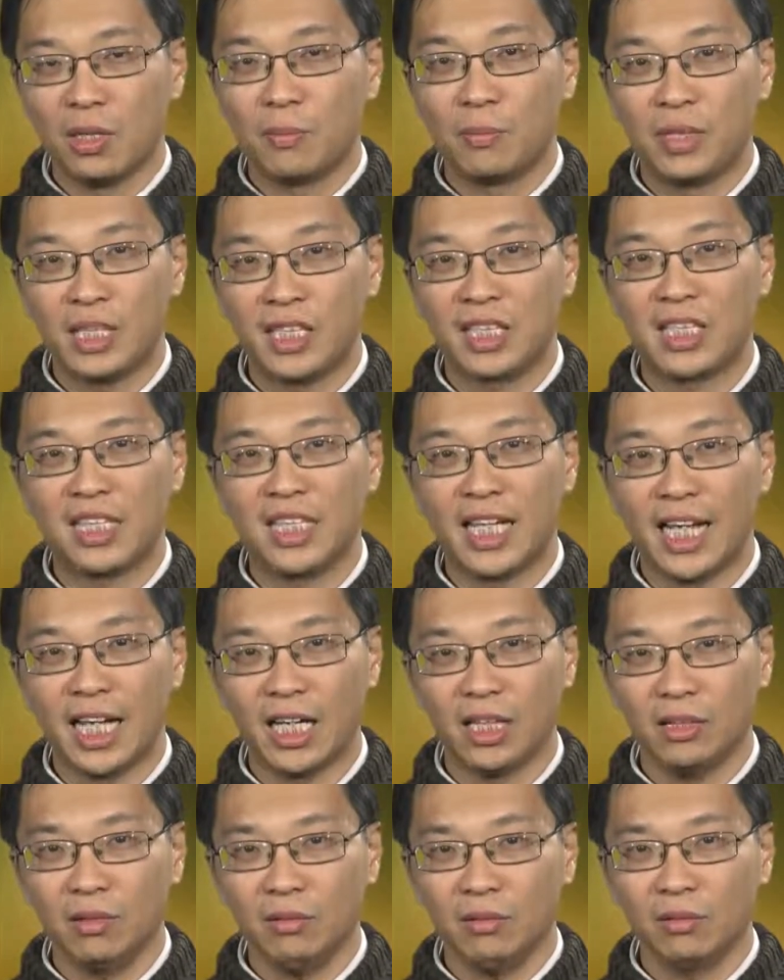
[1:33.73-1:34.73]

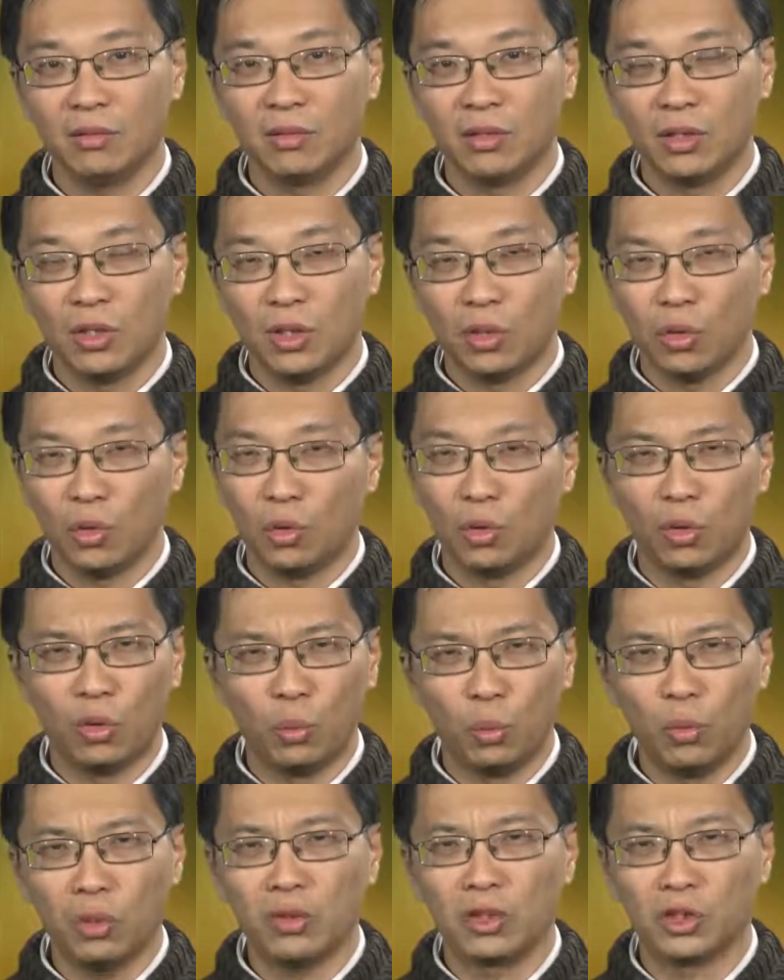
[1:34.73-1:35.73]
PCL, or
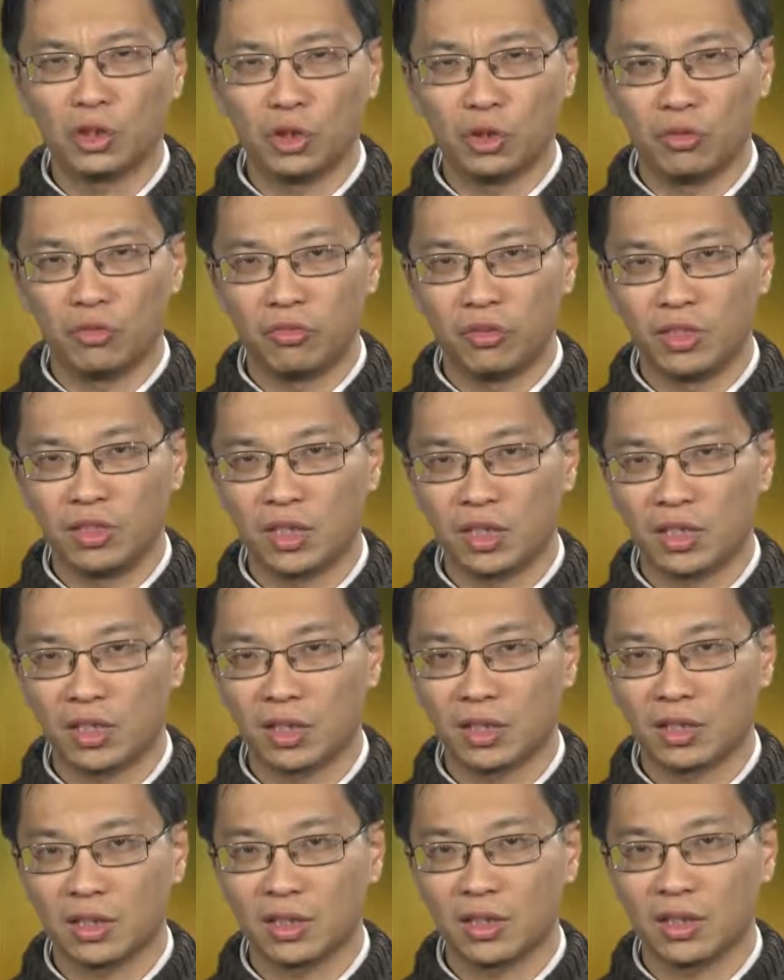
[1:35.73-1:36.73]
what the
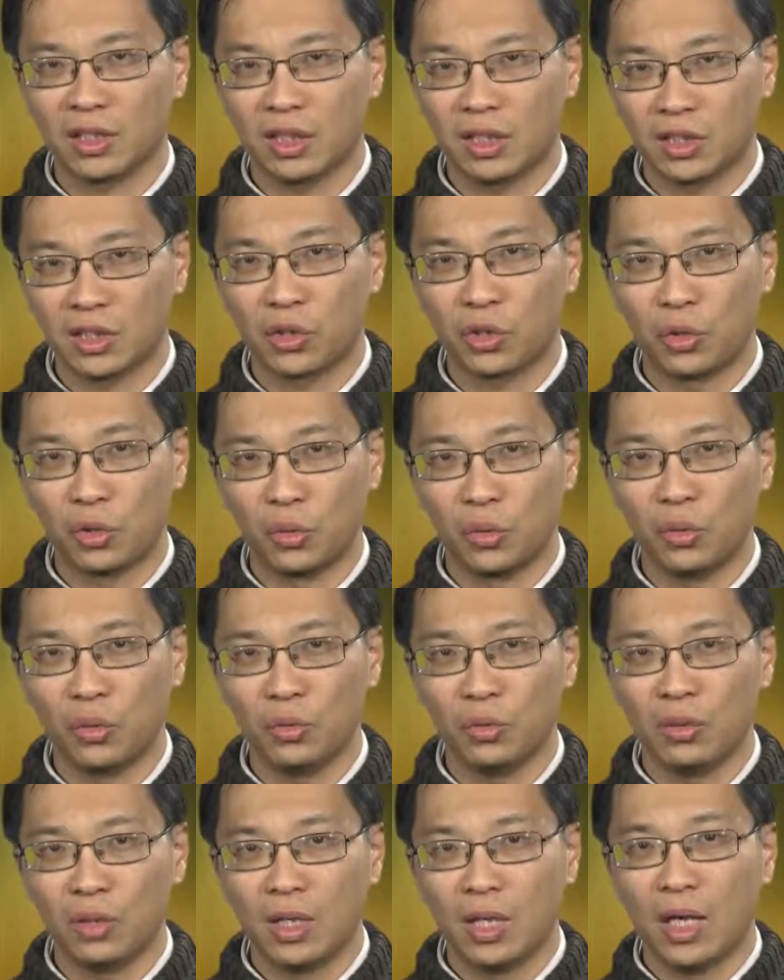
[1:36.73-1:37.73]
geophysicists
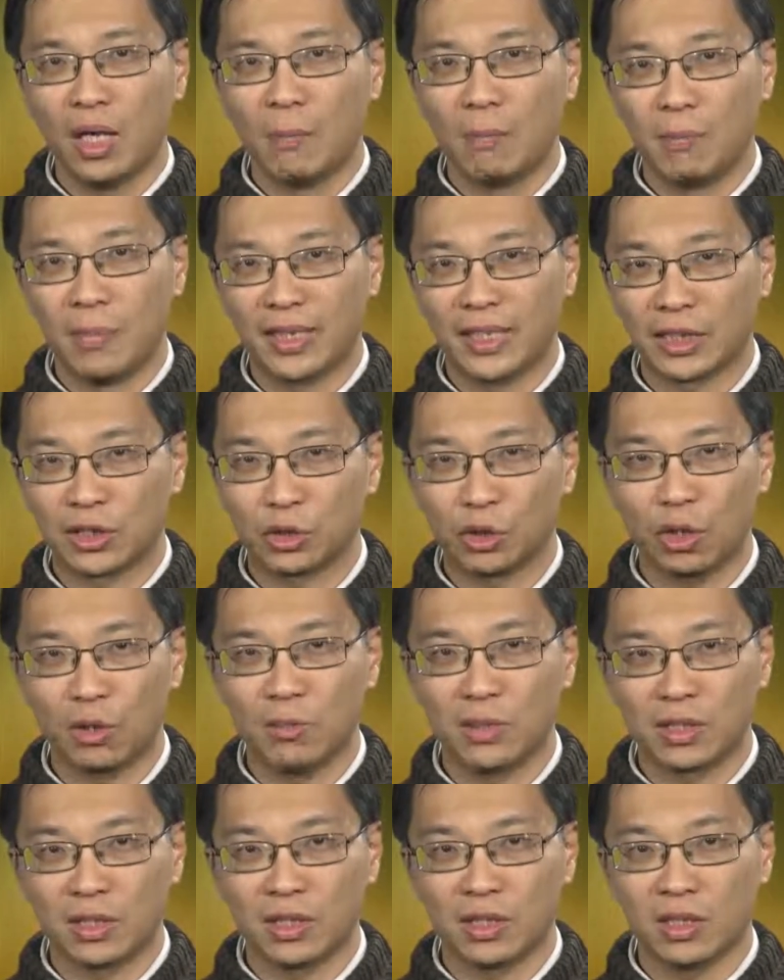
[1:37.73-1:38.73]
call
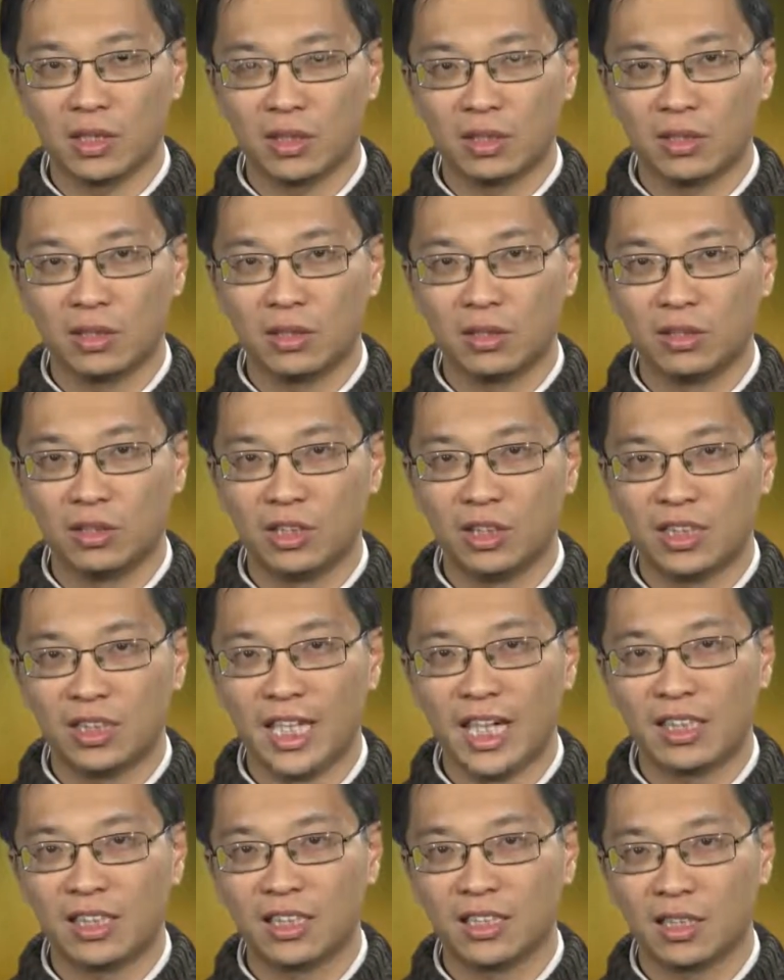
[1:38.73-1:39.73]
magnetometer to
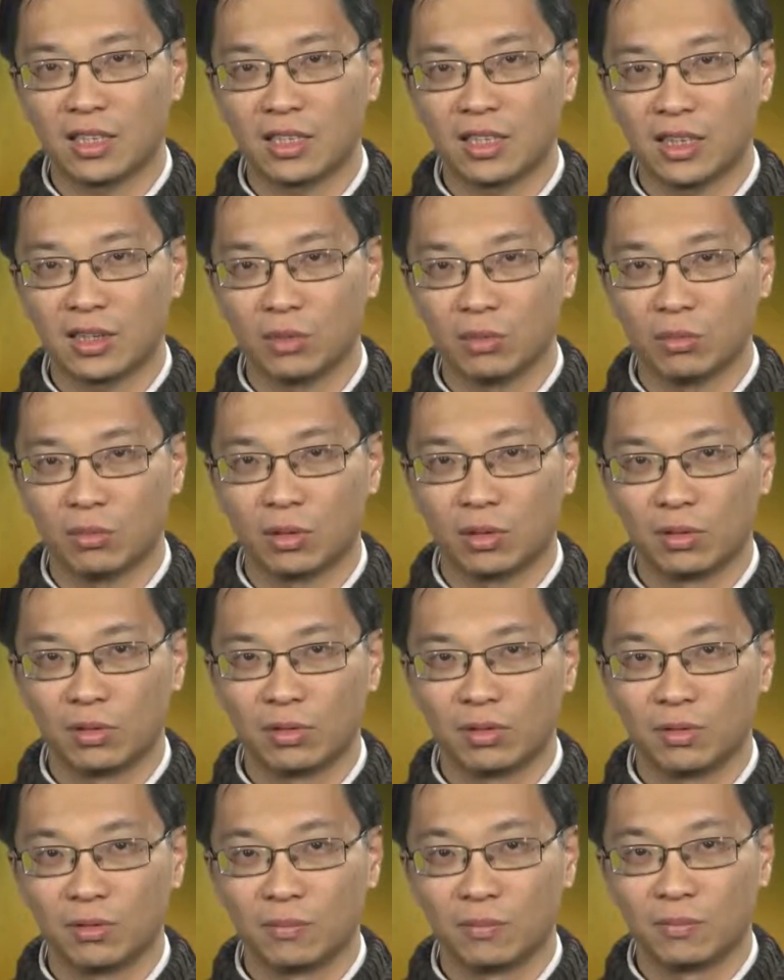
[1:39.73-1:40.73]
detect these signals.
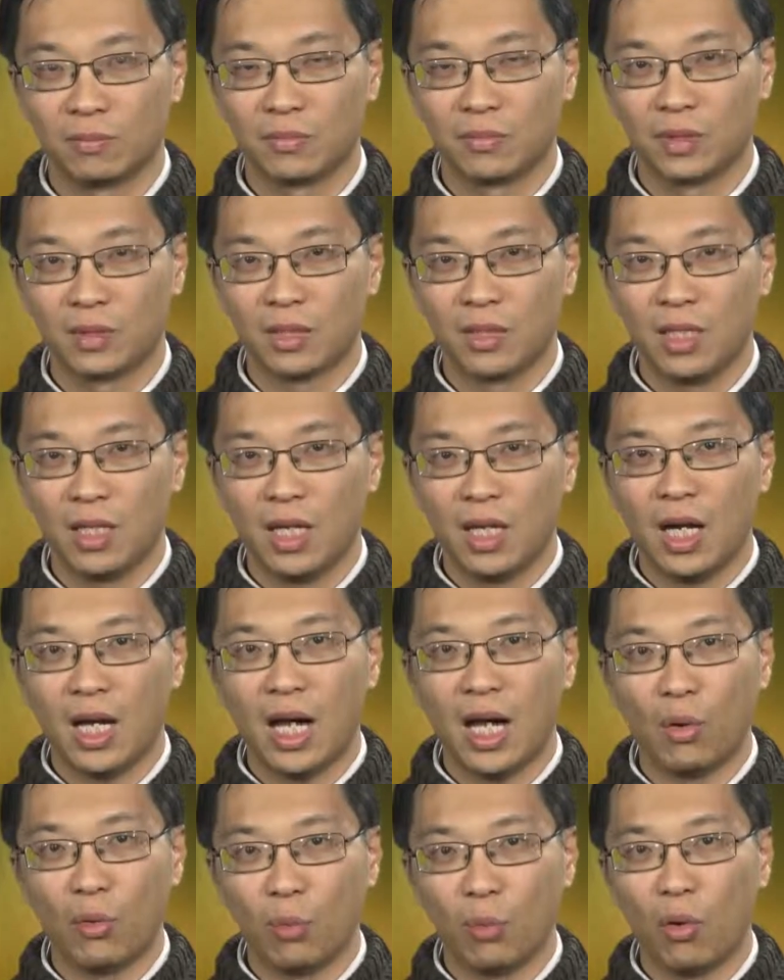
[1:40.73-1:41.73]

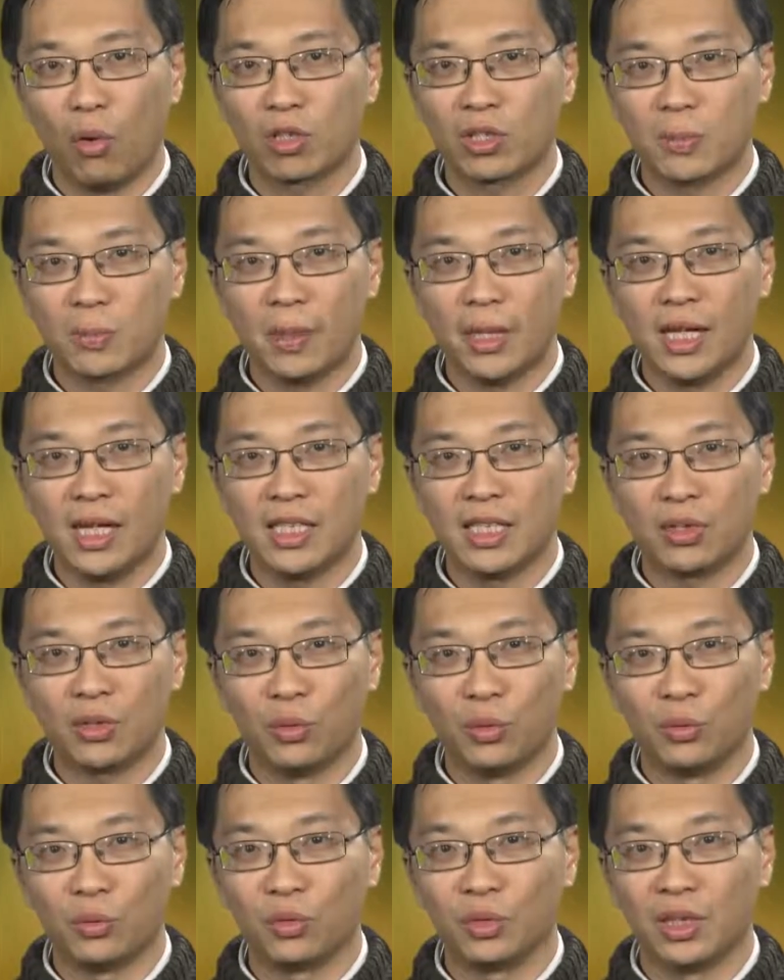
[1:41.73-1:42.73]
It works based
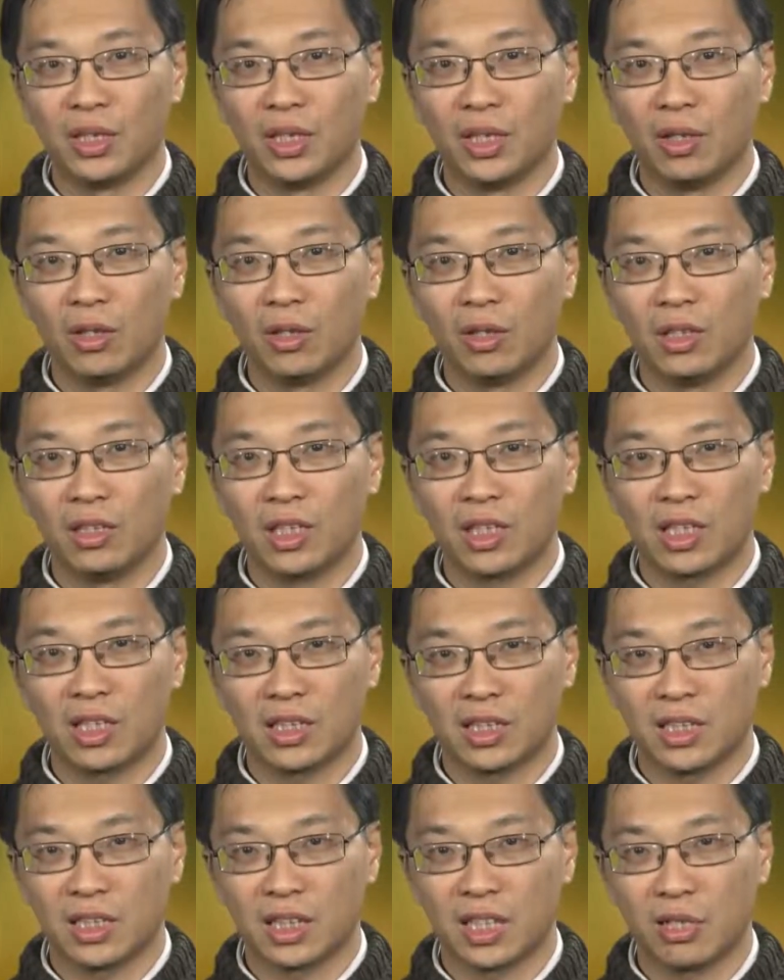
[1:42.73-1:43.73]
on the early
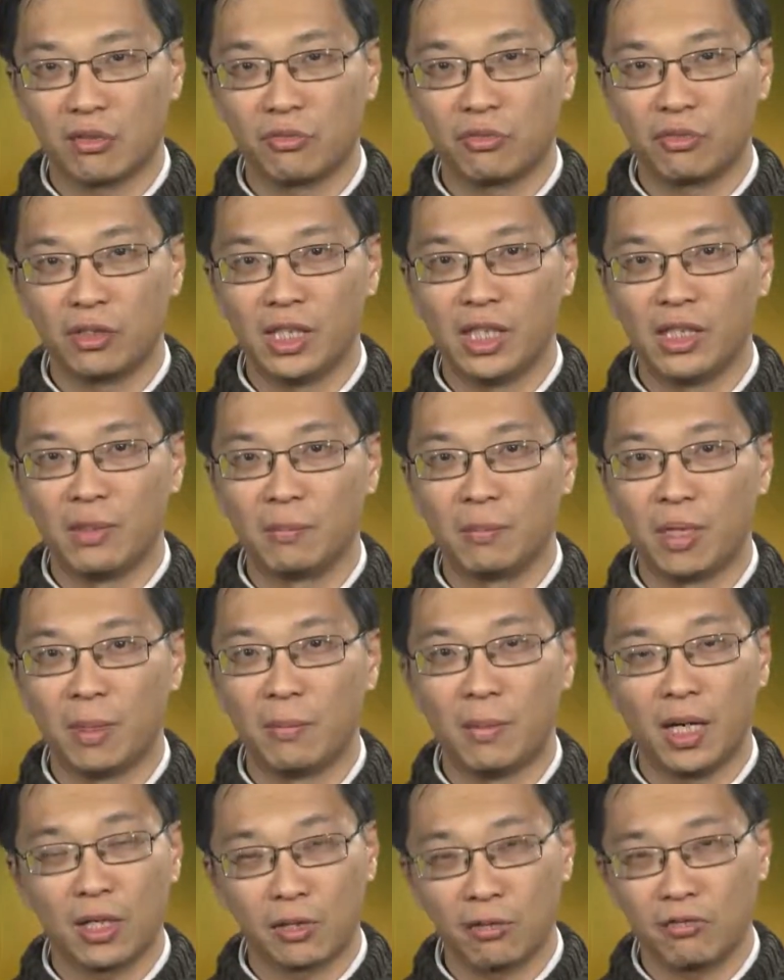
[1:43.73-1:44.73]
discovery by
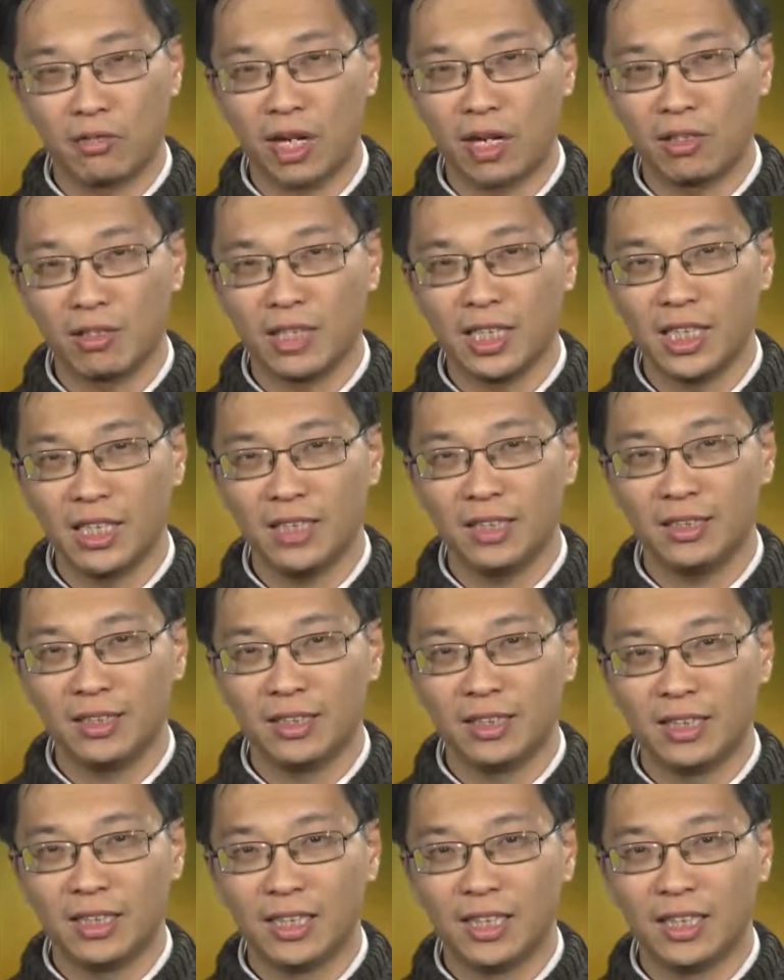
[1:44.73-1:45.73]
Michael Faraday
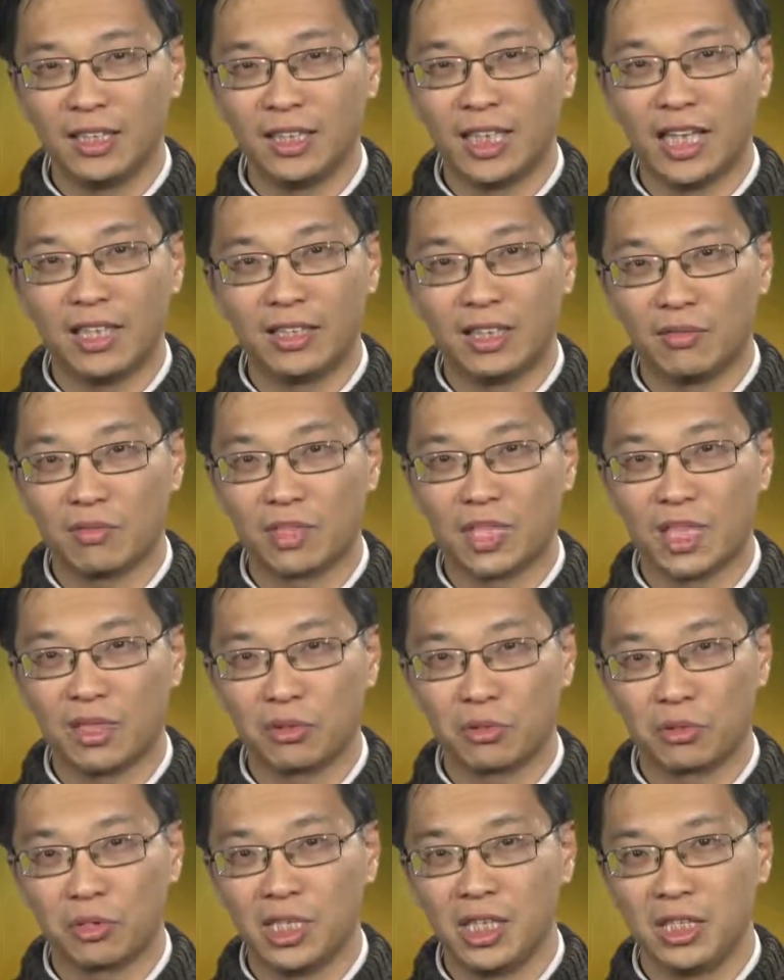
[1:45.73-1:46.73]
in the 18th
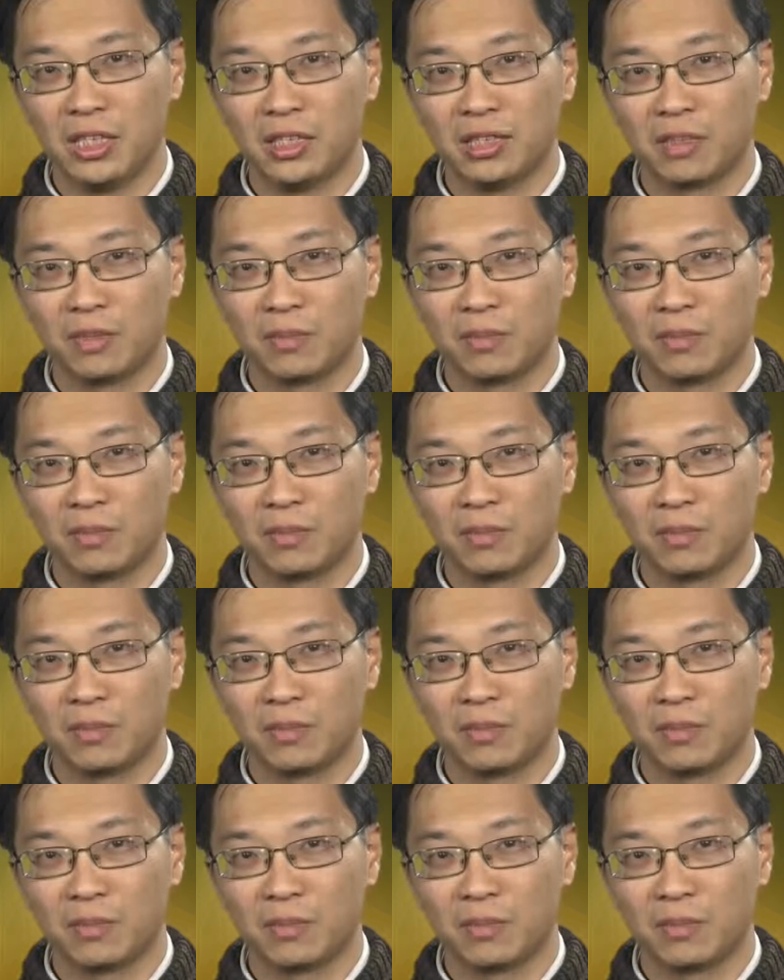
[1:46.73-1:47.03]
century,